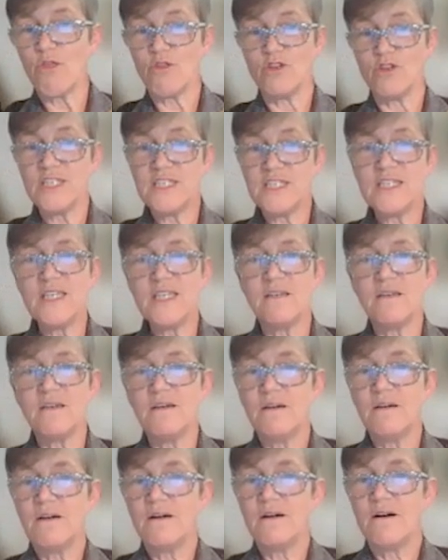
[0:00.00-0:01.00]

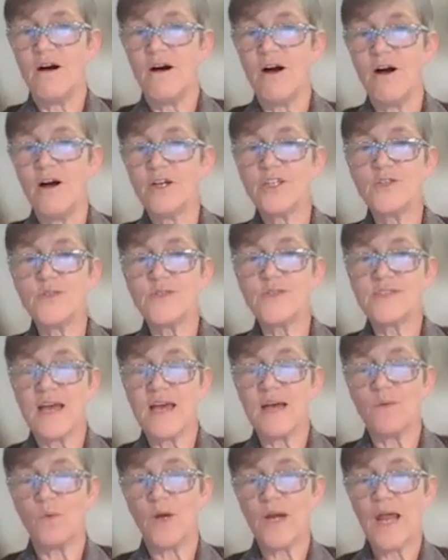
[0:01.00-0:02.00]
2013,
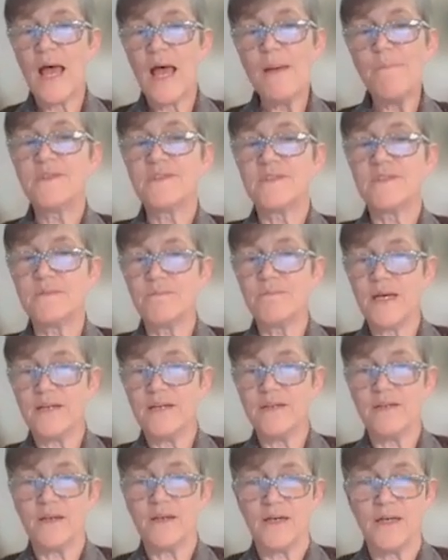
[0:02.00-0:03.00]
argues that what
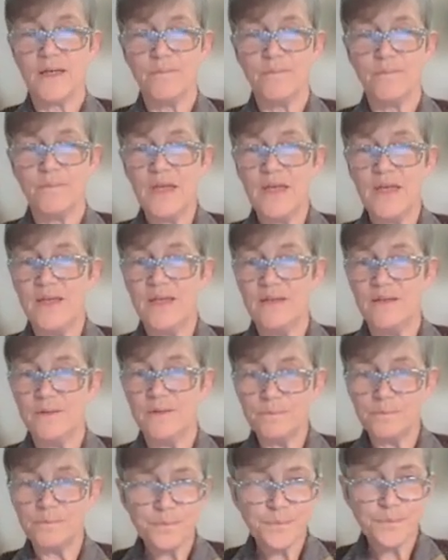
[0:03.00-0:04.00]
happens in, man,
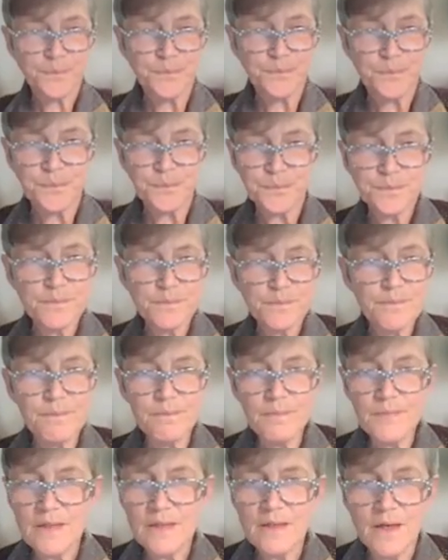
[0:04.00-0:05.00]
um, in
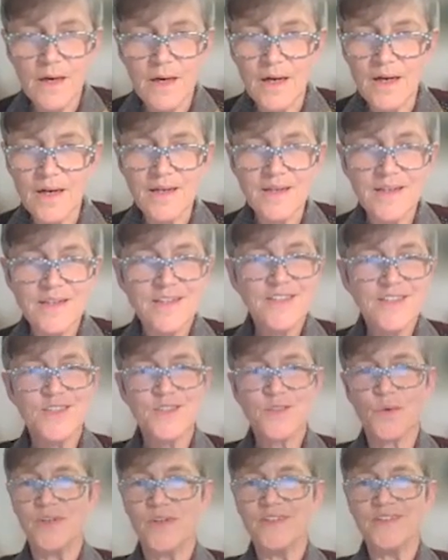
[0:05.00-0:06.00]

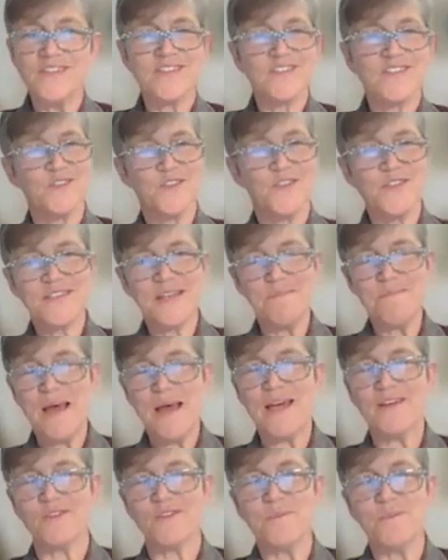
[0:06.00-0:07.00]
uh, sorry,
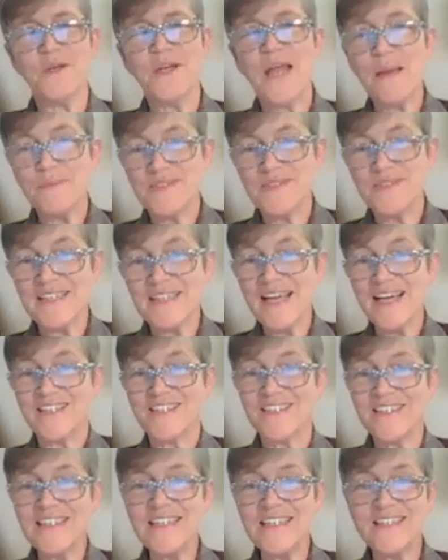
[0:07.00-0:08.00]
this does not say Mandarin, but
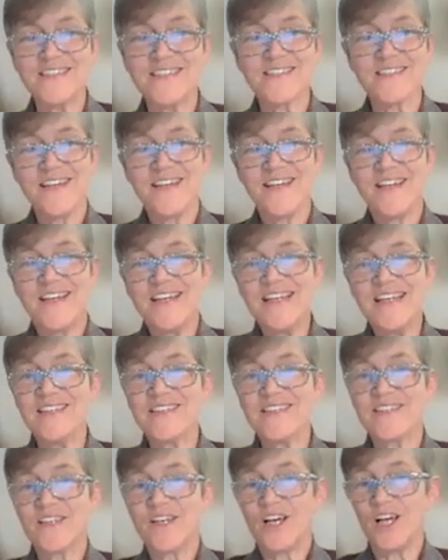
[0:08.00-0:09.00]
happens in Cantonese,
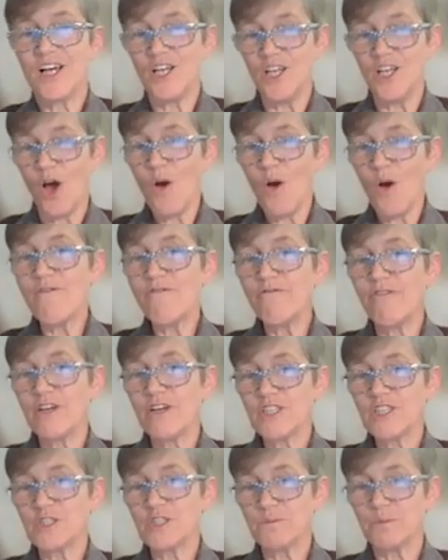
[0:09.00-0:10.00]
is a
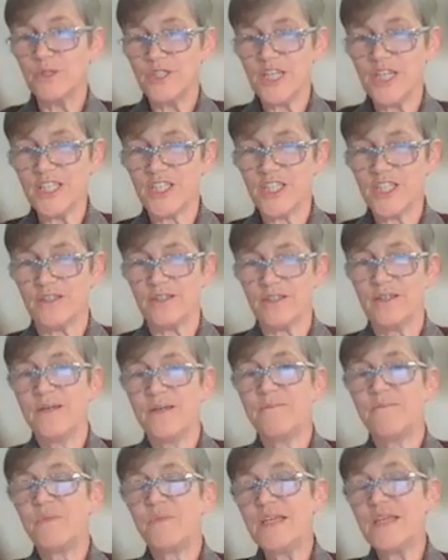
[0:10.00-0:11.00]
lower function
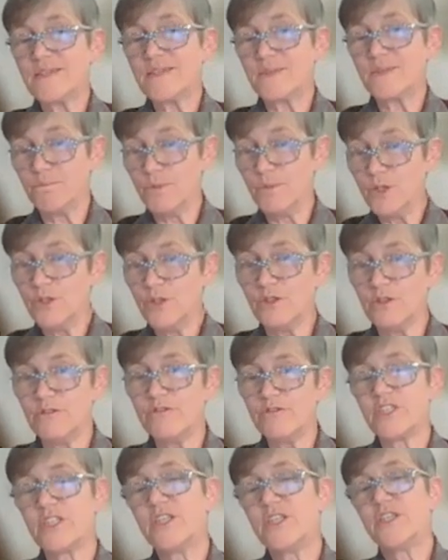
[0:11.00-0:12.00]
projection is
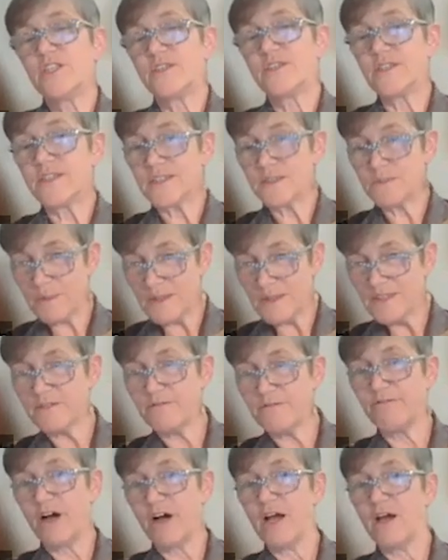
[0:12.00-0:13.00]
moved to the
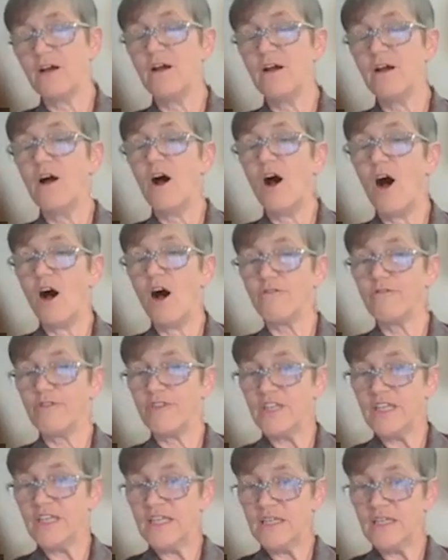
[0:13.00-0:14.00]
specifier
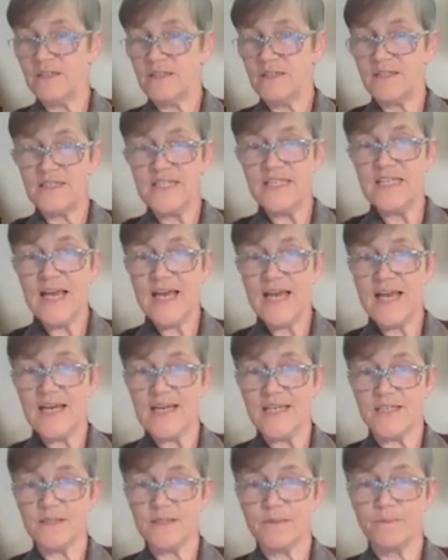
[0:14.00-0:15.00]
of the D
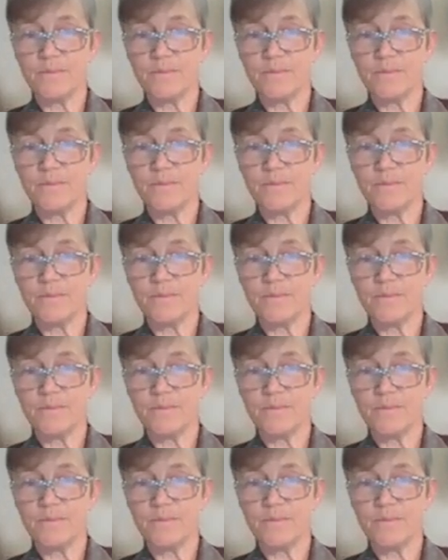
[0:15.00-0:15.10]
head.